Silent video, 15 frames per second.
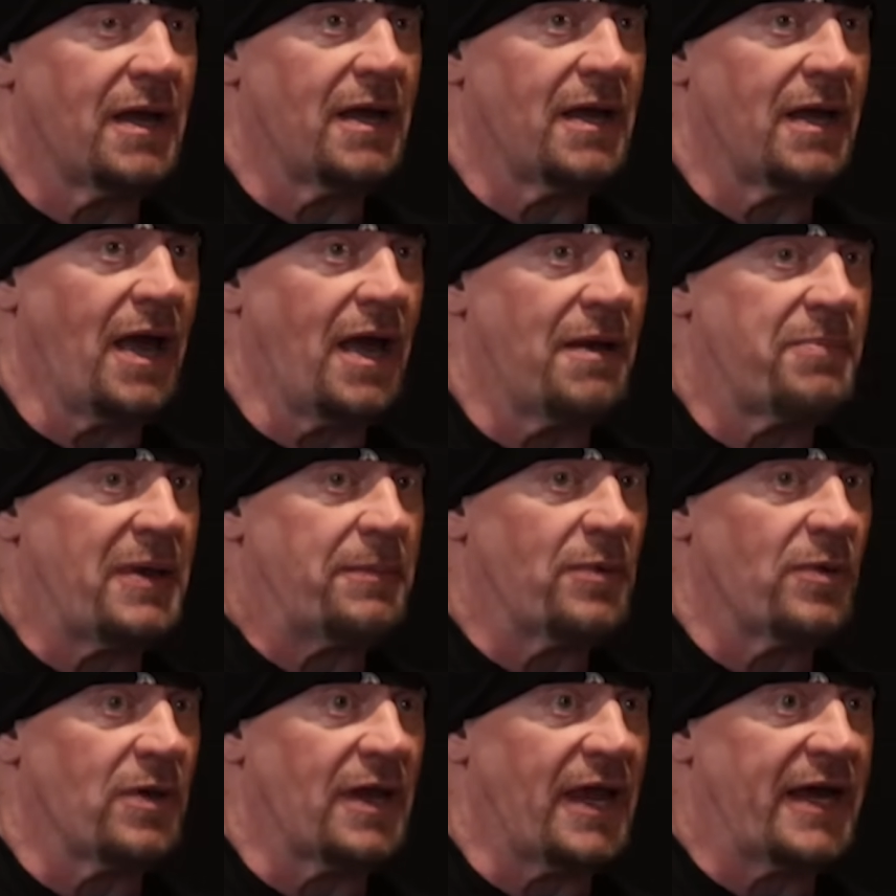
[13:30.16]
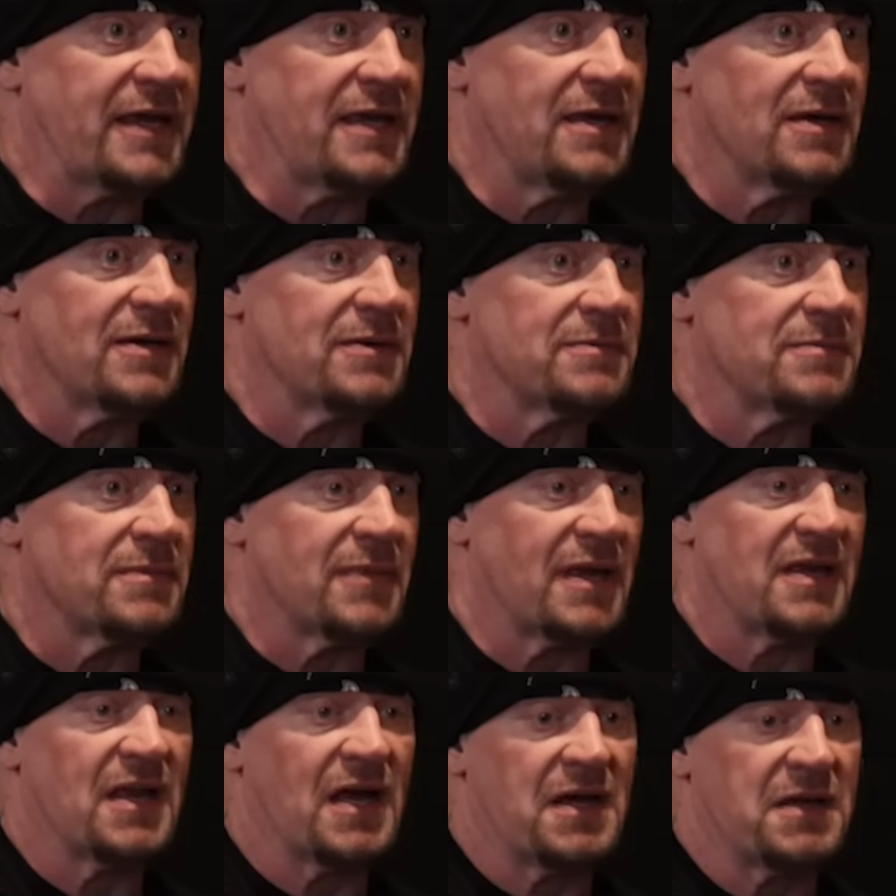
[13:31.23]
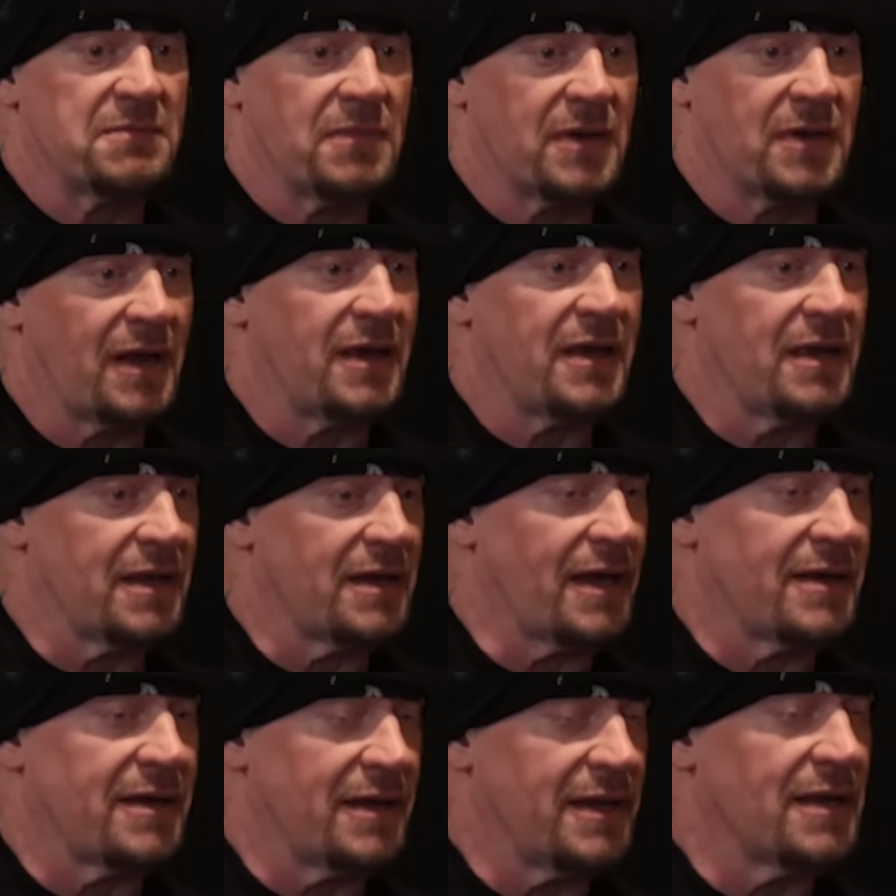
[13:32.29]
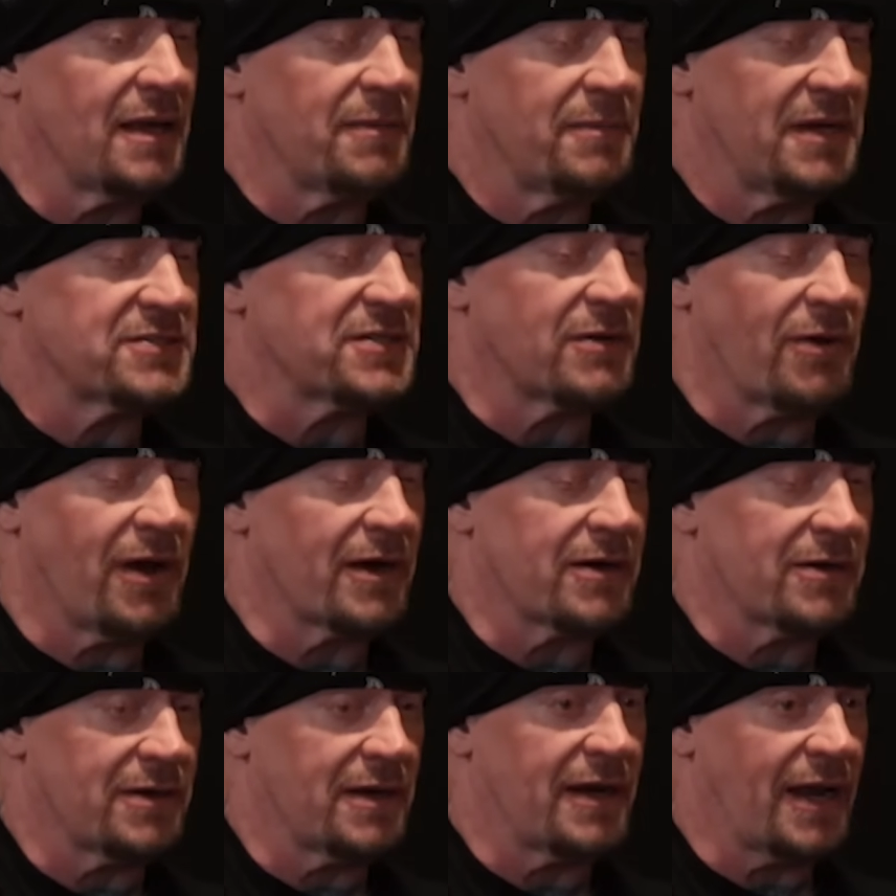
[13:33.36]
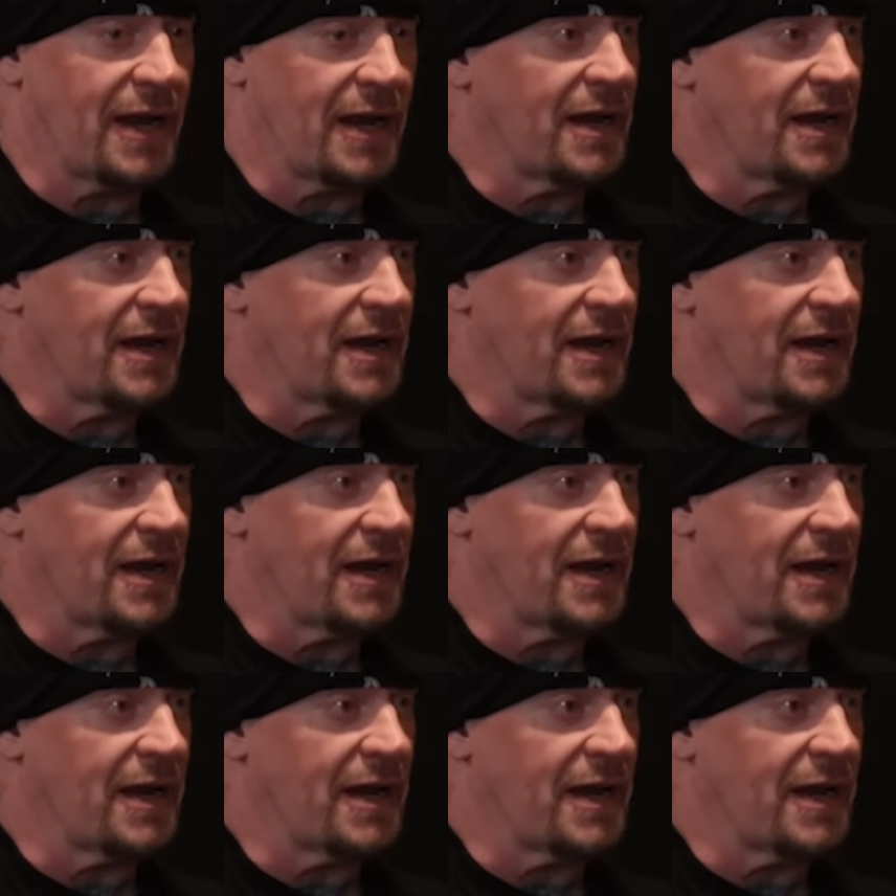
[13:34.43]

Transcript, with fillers: and, and people like him, Elon, not, not Elon Musk and Rock, or not, not